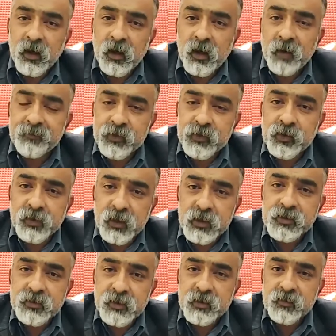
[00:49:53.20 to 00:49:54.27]
so, yes,
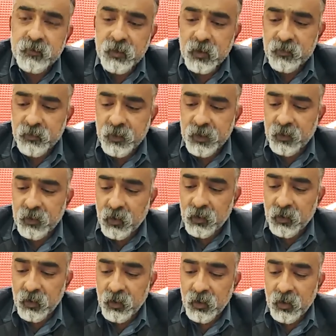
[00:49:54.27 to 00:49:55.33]
yes, we are trying a lot.
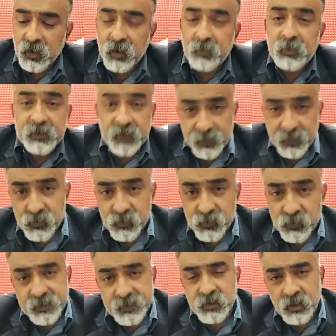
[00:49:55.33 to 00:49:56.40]
Uh, but that was
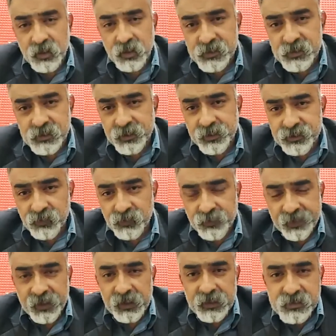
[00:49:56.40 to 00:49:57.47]
an excellent presentation,
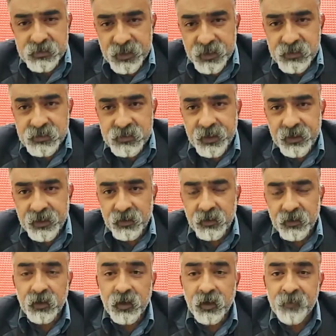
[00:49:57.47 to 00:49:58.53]
very concise, and
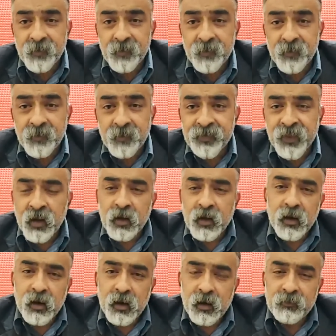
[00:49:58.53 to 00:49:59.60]
uh, uh,
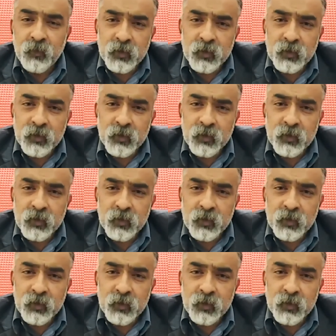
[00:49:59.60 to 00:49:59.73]
more than the